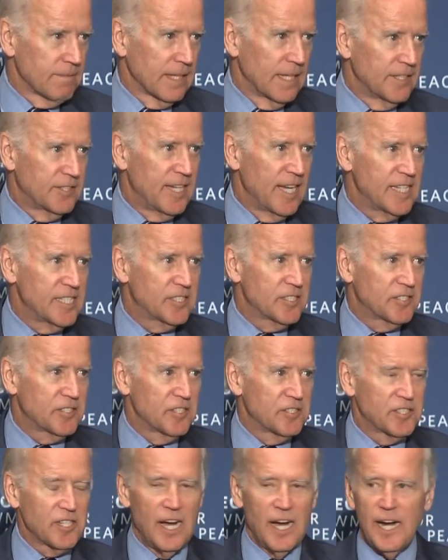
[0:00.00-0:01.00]
It takes a
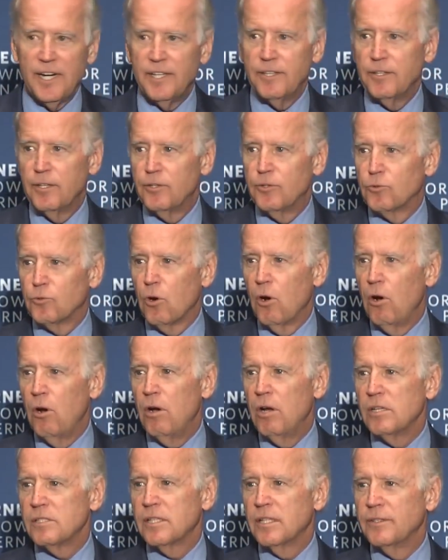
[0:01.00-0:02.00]
society that
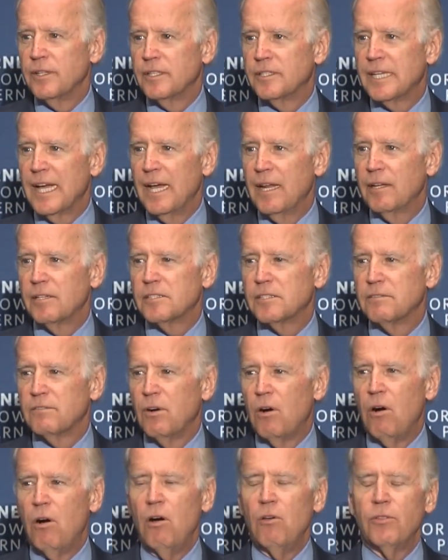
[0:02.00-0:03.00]
draws on the talents
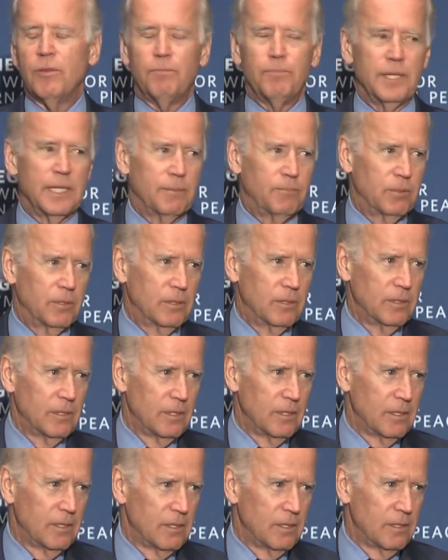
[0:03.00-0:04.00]
of all the people,
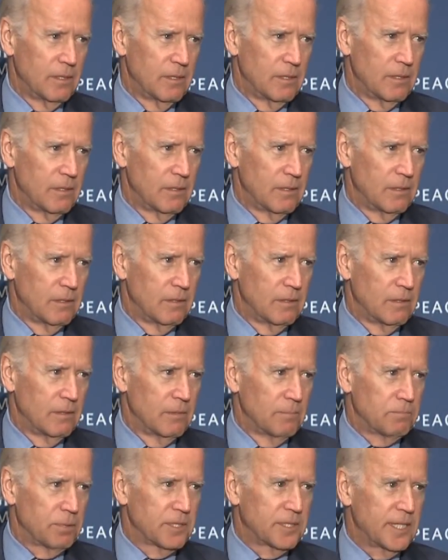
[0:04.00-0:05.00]

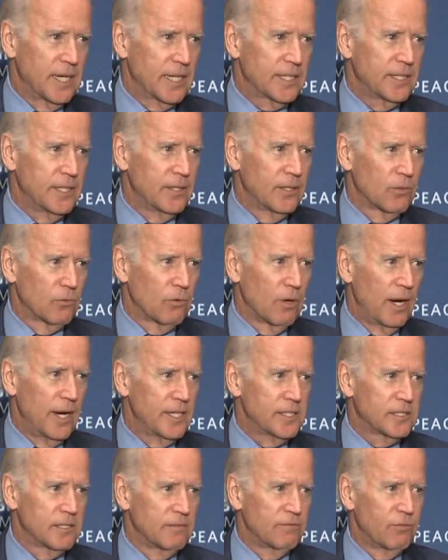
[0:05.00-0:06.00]
protecting the
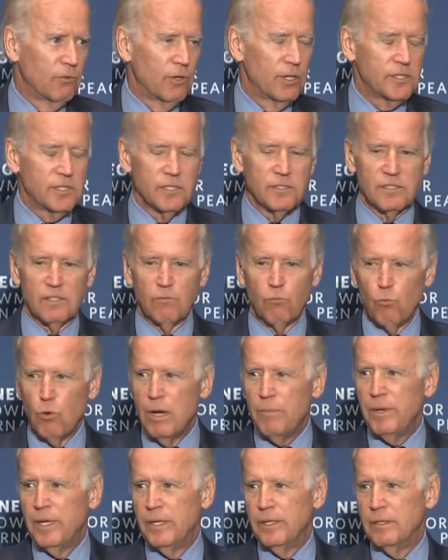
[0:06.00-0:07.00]
rights and voices of
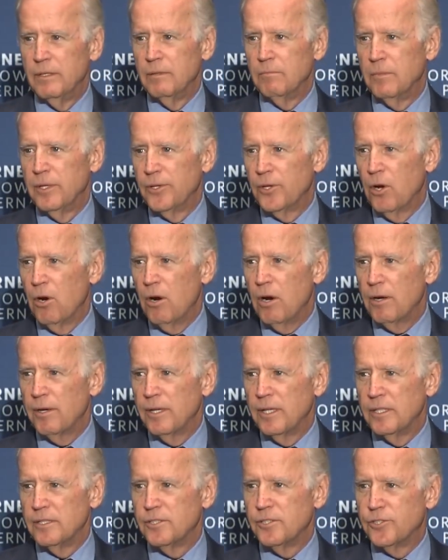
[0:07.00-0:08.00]
women,
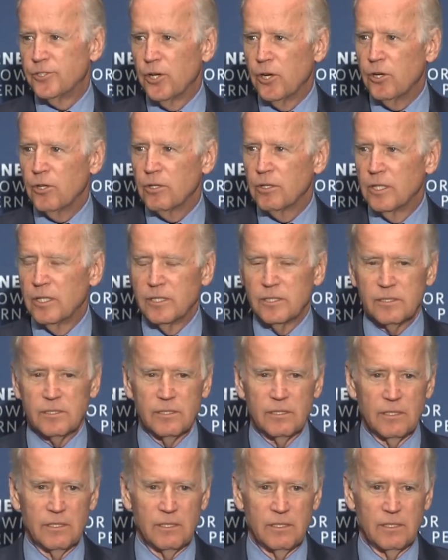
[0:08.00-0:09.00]
minorities,
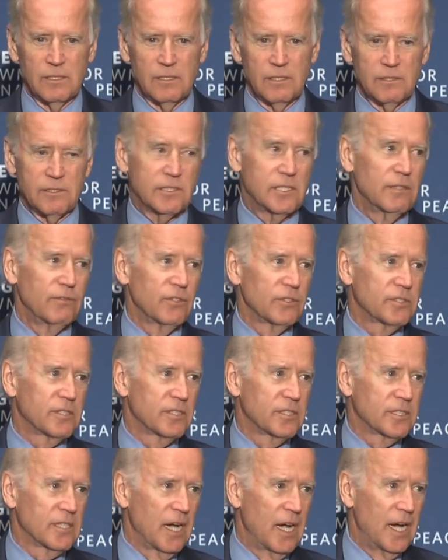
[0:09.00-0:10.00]
journalists, civil
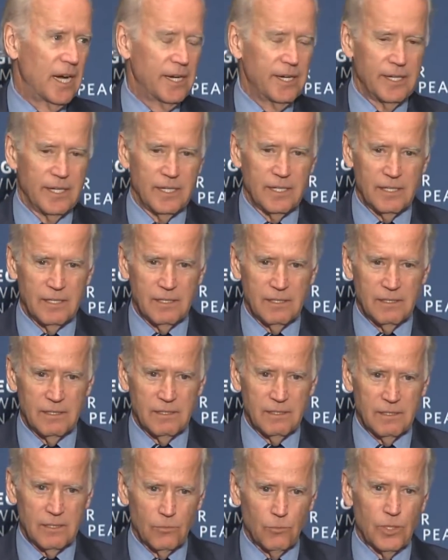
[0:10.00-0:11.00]
society,
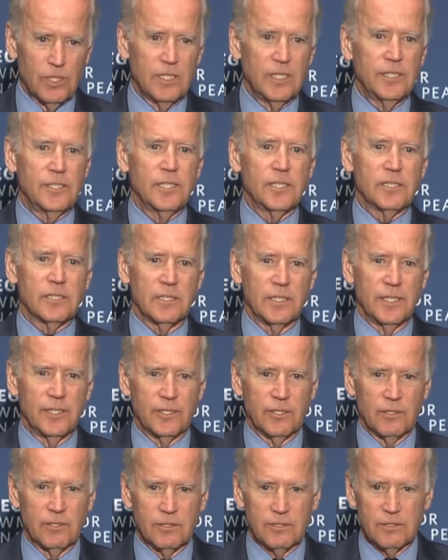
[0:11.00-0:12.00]
religious
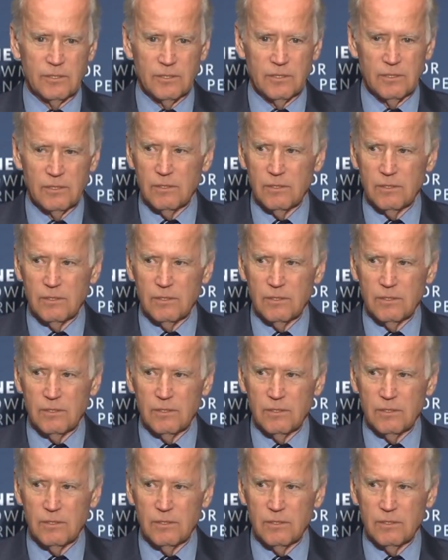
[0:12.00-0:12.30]
leaders.